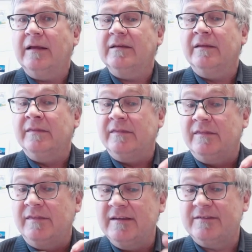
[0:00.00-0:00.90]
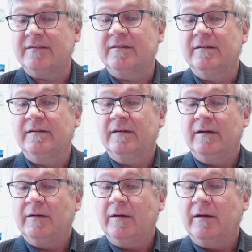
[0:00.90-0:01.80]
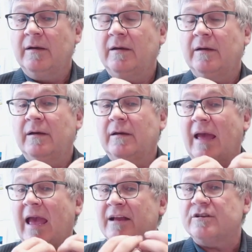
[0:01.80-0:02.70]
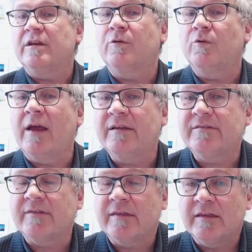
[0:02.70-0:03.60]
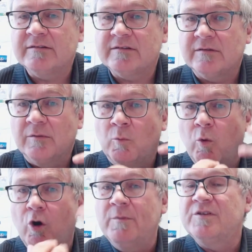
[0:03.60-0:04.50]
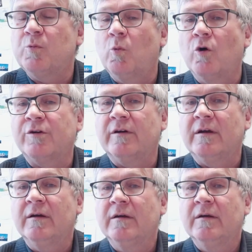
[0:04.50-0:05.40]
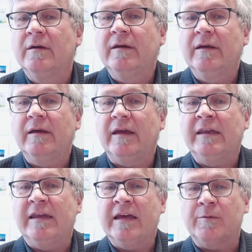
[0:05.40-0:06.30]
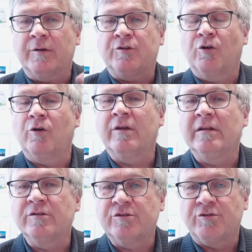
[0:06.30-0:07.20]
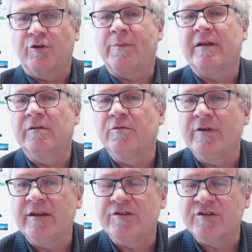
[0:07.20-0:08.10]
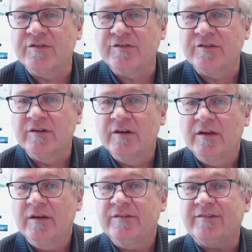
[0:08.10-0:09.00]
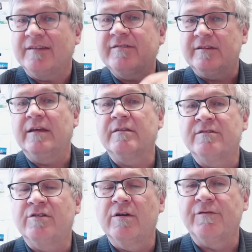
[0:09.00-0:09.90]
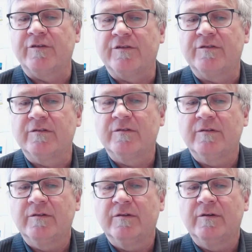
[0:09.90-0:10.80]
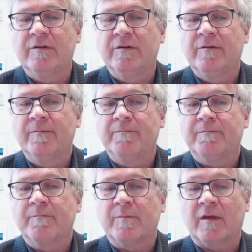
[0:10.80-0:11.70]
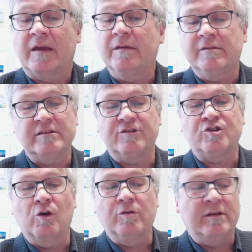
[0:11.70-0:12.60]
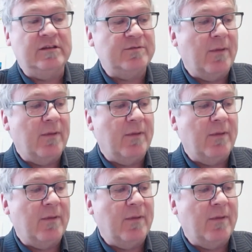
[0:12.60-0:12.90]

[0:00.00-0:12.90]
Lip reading: And this actually creates that the warmest water in equatorial tropical regions sits near the surface. Again, this is shown in this